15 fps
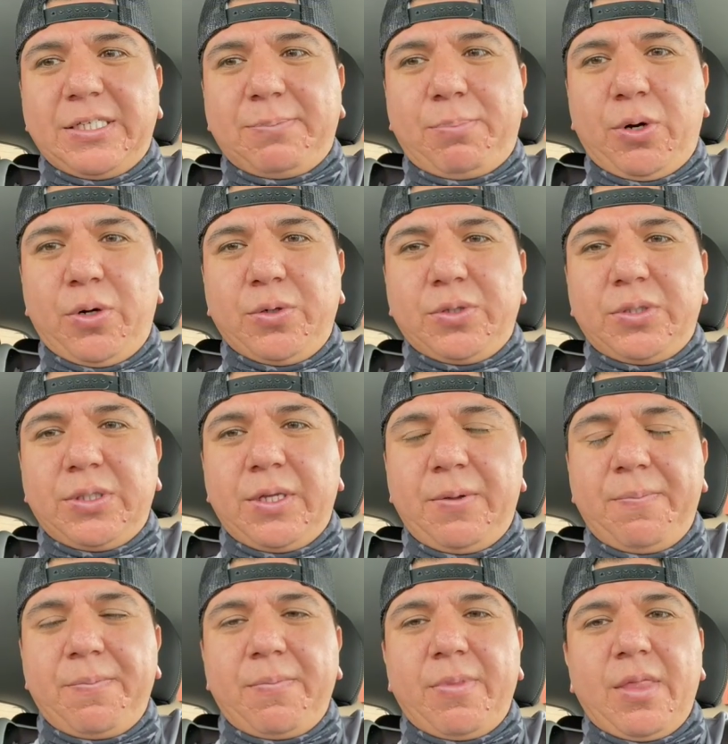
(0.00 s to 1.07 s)
post,
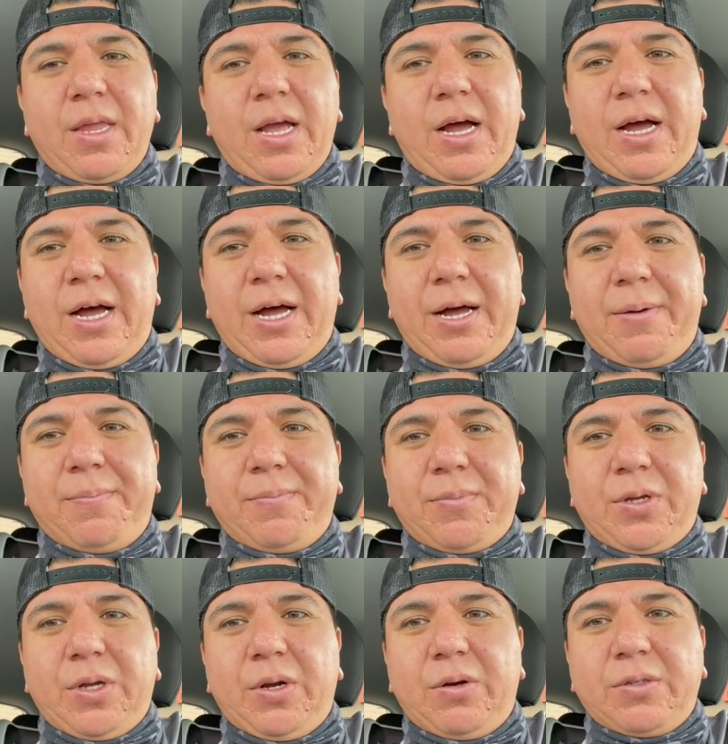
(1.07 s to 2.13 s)
um,
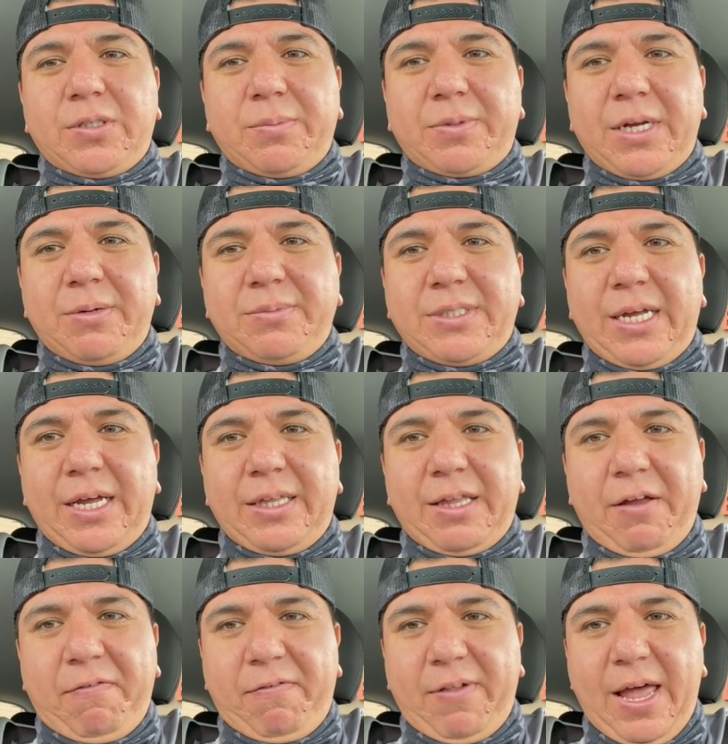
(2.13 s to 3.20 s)
you know, sometimes they,
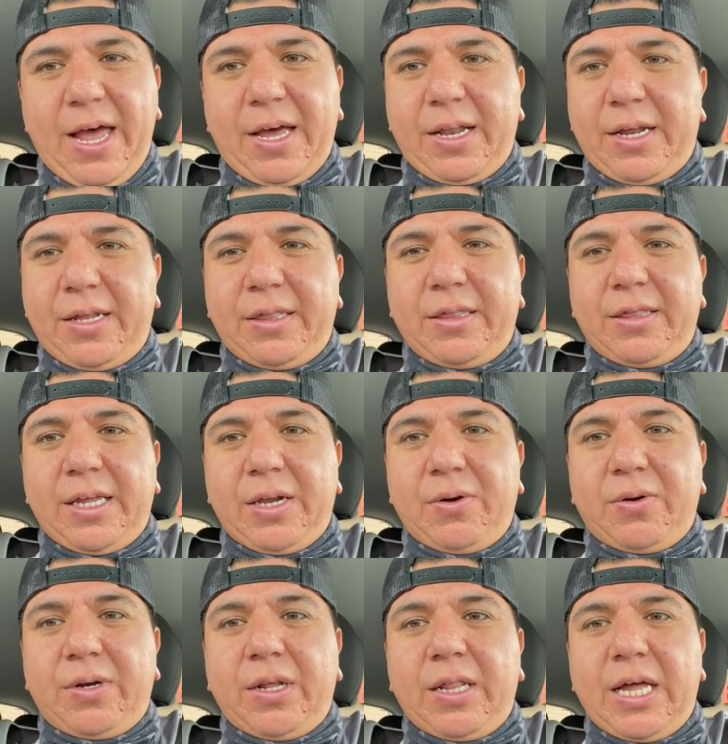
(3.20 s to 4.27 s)
they flag it and they
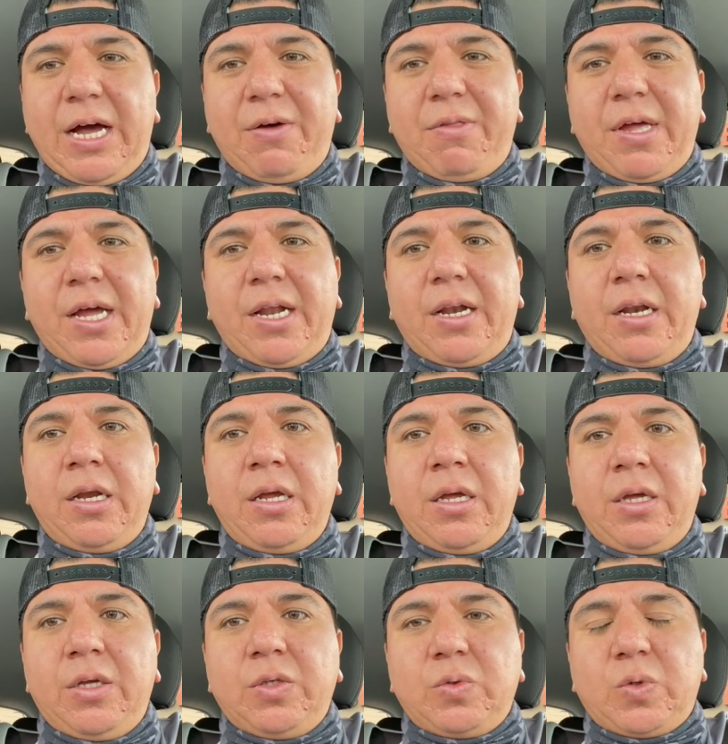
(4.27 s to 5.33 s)
don't allow that.
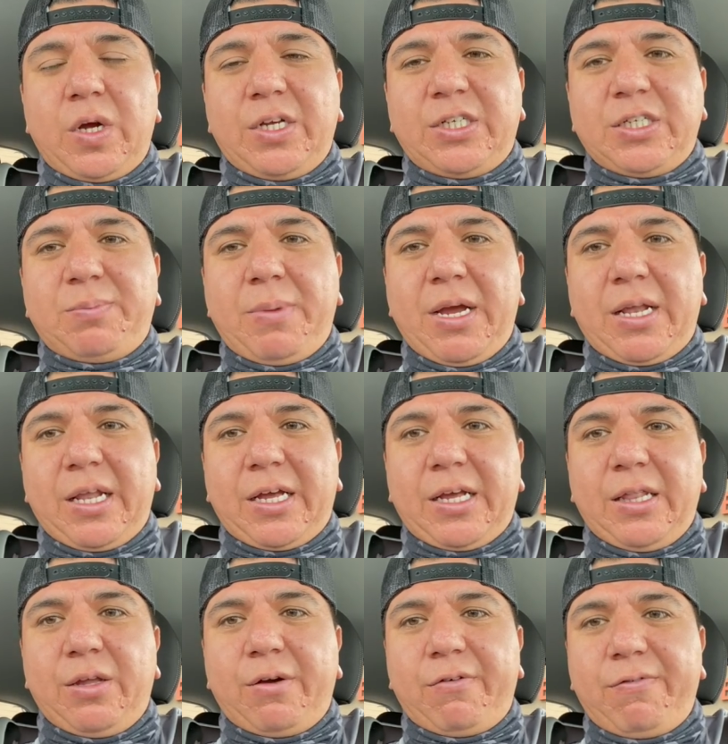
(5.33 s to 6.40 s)
So I just make like a
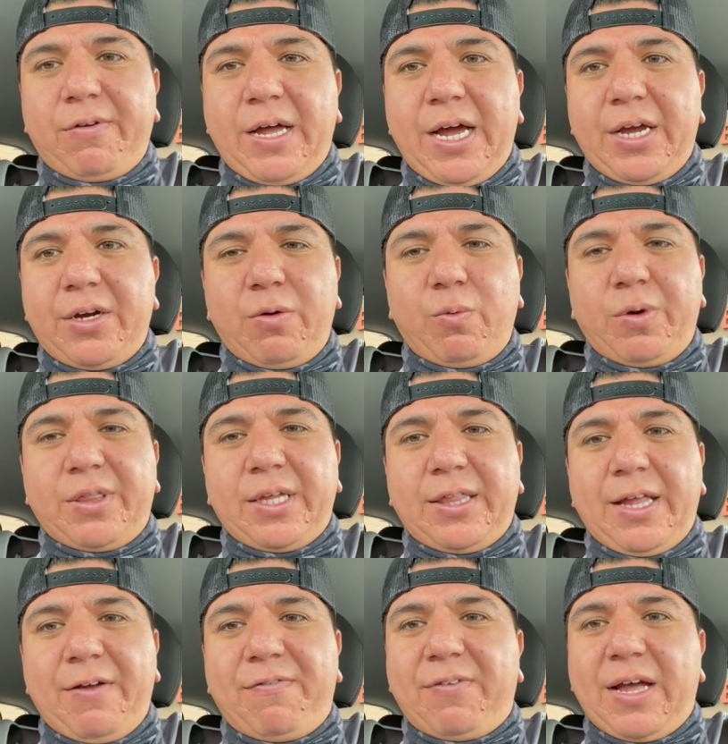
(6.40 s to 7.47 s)
little flyer. Within
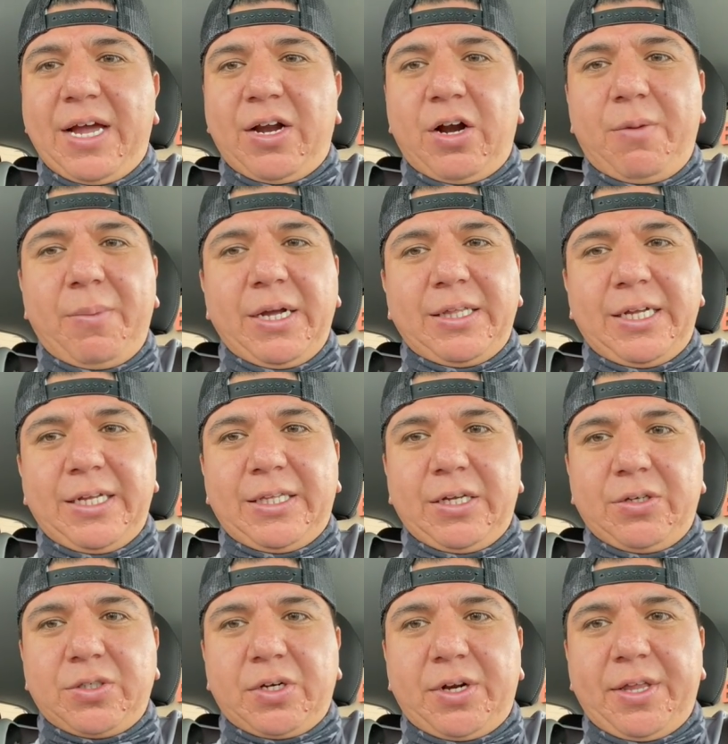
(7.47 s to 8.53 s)
that flyer, all my
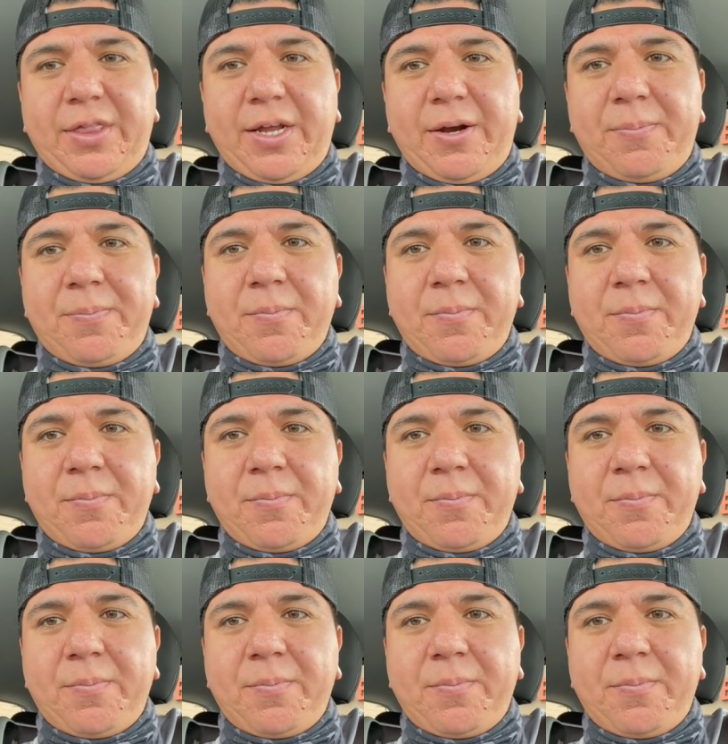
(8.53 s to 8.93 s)
details are in there.